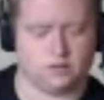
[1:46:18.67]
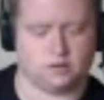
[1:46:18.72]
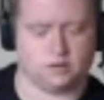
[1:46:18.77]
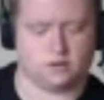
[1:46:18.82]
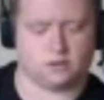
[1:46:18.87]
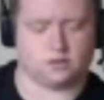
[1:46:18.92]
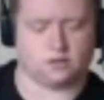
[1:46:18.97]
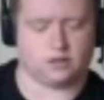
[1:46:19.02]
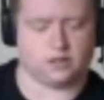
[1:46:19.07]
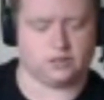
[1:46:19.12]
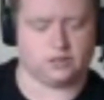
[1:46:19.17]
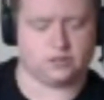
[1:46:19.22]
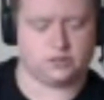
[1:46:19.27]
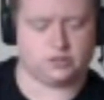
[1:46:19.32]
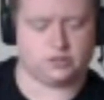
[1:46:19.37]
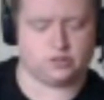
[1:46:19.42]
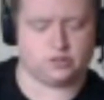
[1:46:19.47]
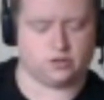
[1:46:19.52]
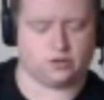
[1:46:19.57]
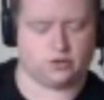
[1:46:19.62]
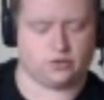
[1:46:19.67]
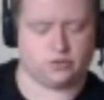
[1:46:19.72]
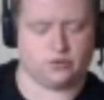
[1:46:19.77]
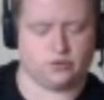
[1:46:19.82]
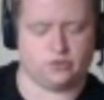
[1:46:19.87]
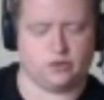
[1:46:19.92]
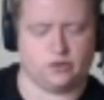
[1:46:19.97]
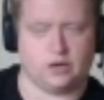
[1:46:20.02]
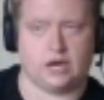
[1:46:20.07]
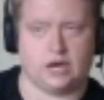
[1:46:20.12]
Alright,
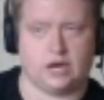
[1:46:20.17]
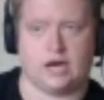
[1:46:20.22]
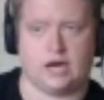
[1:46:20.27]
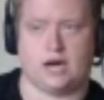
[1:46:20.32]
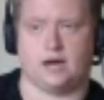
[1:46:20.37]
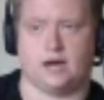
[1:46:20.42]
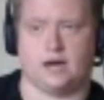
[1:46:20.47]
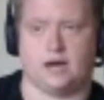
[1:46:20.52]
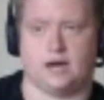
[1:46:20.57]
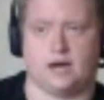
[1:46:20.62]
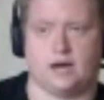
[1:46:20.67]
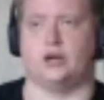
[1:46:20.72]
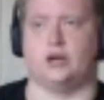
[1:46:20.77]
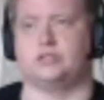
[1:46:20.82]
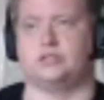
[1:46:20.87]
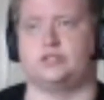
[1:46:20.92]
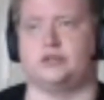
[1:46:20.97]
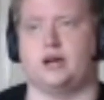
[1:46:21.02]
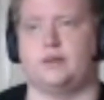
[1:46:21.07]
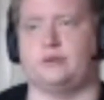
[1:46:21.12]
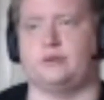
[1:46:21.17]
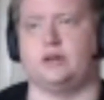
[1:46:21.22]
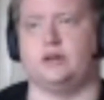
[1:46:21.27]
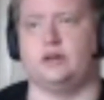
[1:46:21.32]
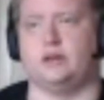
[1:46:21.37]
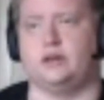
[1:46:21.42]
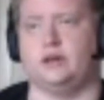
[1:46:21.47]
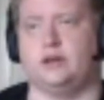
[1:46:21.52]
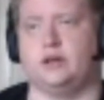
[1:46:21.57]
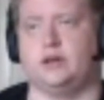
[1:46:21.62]
so can you guys just type
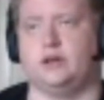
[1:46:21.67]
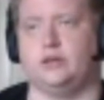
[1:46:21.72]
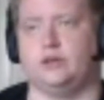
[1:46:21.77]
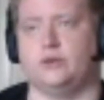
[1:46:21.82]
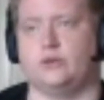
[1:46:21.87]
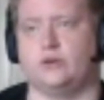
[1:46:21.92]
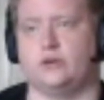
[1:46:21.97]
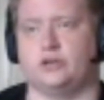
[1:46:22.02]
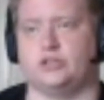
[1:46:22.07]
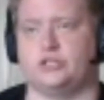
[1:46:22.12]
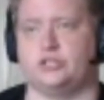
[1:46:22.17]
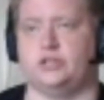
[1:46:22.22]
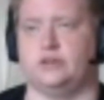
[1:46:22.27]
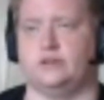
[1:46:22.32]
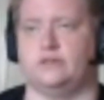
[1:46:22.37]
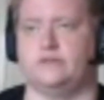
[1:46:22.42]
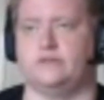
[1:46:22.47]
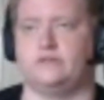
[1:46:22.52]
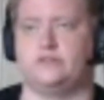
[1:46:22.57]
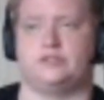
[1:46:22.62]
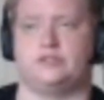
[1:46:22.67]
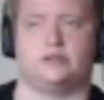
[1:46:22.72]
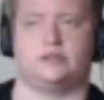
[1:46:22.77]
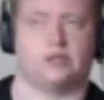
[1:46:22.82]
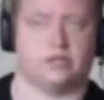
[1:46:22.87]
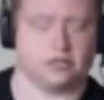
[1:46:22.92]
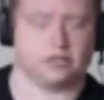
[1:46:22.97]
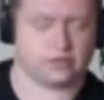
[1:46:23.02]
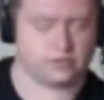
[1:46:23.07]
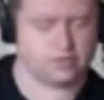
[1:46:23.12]
in your
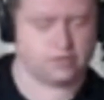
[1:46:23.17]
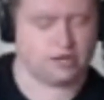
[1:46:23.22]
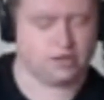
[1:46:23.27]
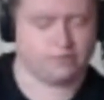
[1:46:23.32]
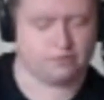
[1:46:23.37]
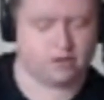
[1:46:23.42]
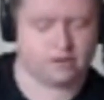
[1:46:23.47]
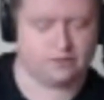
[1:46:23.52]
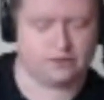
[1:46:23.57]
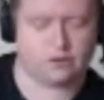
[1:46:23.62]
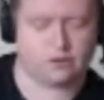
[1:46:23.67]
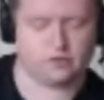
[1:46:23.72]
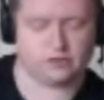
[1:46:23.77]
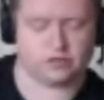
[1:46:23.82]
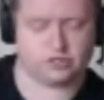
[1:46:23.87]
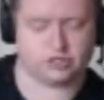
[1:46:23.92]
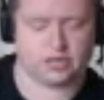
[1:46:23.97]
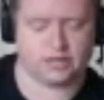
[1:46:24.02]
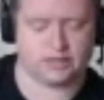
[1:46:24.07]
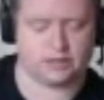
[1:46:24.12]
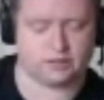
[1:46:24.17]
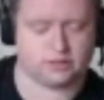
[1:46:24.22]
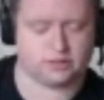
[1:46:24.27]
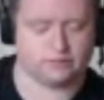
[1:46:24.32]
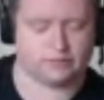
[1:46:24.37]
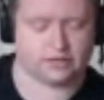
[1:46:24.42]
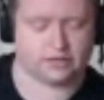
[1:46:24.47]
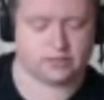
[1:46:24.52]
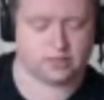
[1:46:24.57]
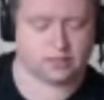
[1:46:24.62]
initiatives in the sidebar there in the chat?
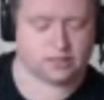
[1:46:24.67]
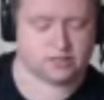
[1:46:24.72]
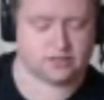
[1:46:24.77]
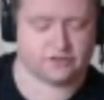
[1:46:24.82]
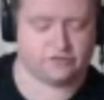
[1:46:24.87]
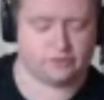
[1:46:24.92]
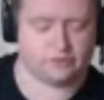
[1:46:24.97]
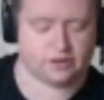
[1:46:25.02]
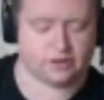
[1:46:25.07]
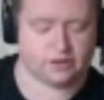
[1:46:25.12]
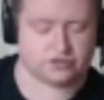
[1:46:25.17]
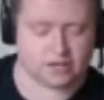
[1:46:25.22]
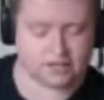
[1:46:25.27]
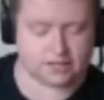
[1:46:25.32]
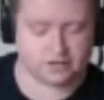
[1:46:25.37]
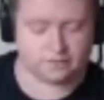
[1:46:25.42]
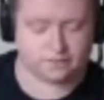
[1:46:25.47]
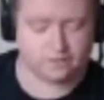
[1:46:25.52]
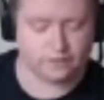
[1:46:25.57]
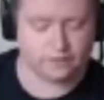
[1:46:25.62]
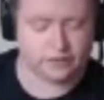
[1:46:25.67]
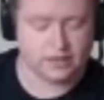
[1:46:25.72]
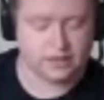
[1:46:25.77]
It makes it easy for me to track them.